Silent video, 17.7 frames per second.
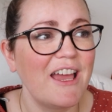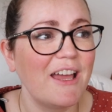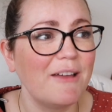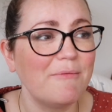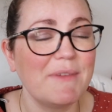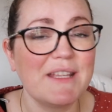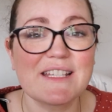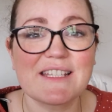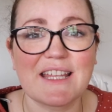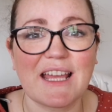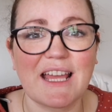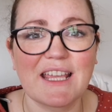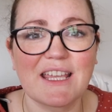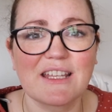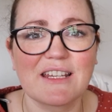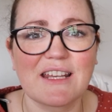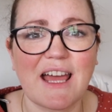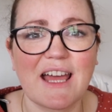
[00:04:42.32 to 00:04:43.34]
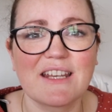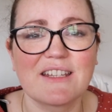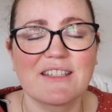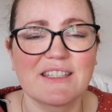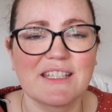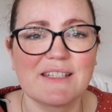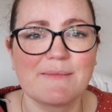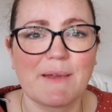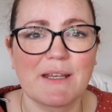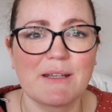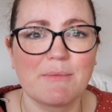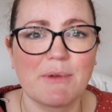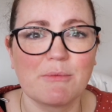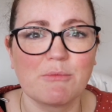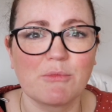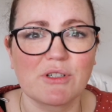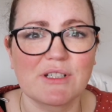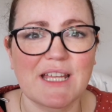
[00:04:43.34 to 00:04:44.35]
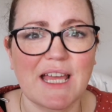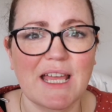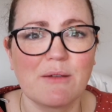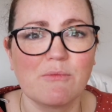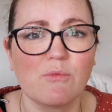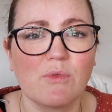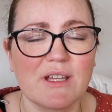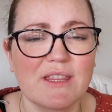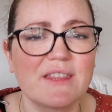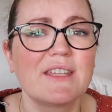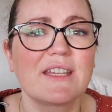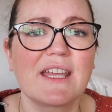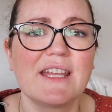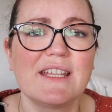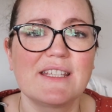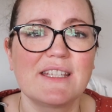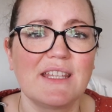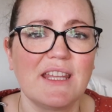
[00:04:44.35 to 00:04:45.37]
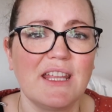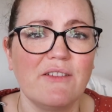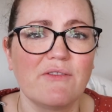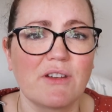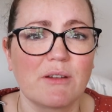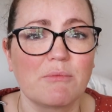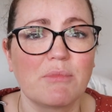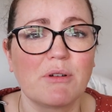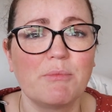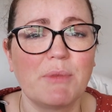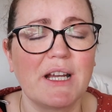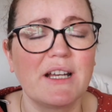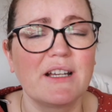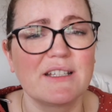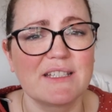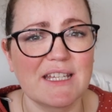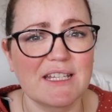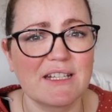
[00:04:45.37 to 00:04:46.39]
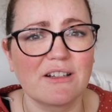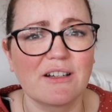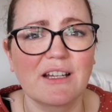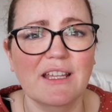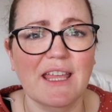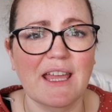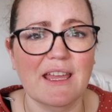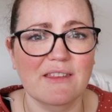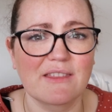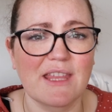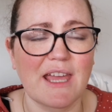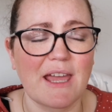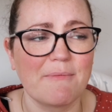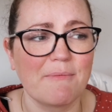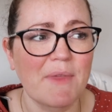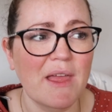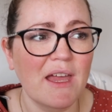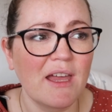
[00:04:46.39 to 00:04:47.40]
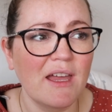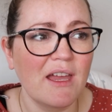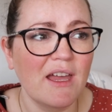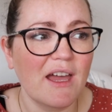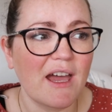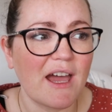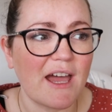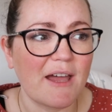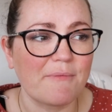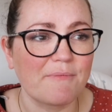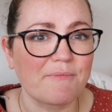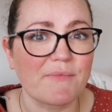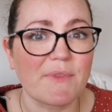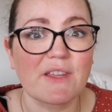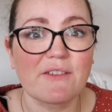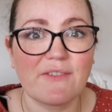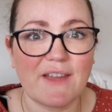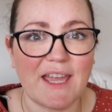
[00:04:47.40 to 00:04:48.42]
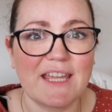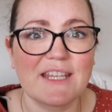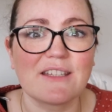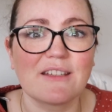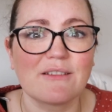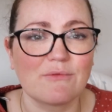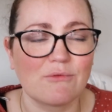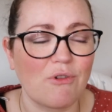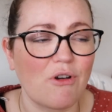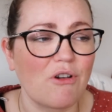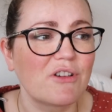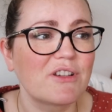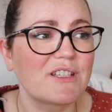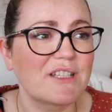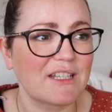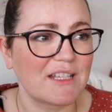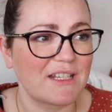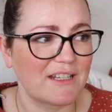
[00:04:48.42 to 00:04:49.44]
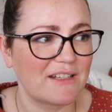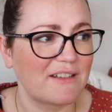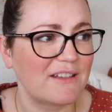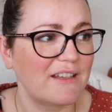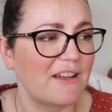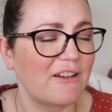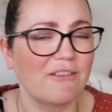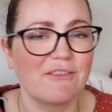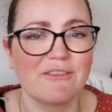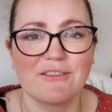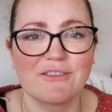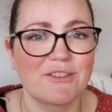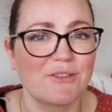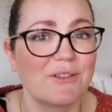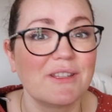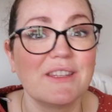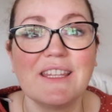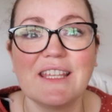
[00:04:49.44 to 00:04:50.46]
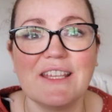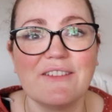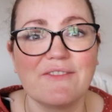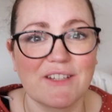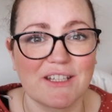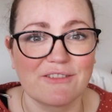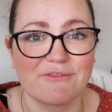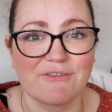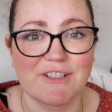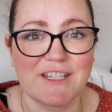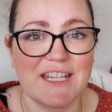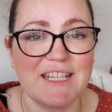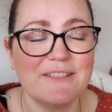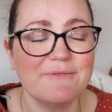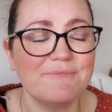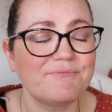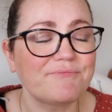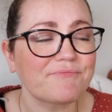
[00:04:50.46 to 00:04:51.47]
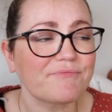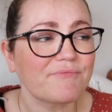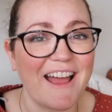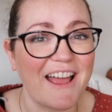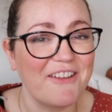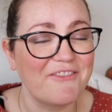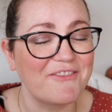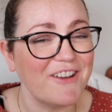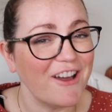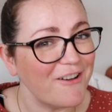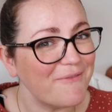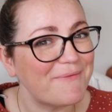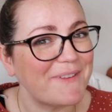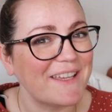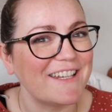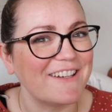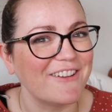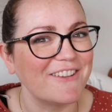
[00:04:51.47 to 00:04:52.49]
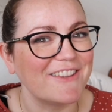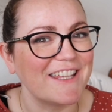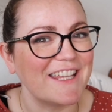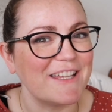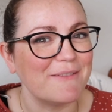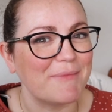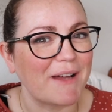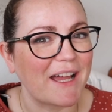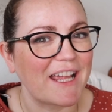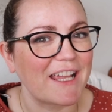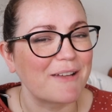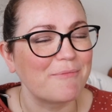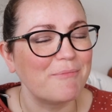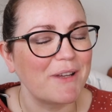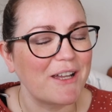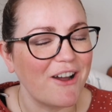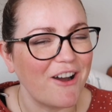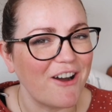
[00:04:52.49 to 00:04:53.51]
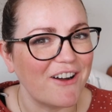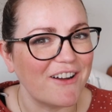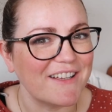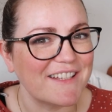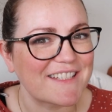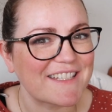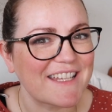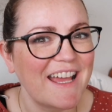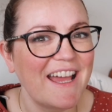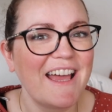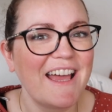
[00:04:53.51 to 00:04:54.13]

It means that I can actually spend a bit more time with the kids in the evening preparing dinner and getting them um, fed and washed and uh, doing the evening routine. I have not been on the e-bike because,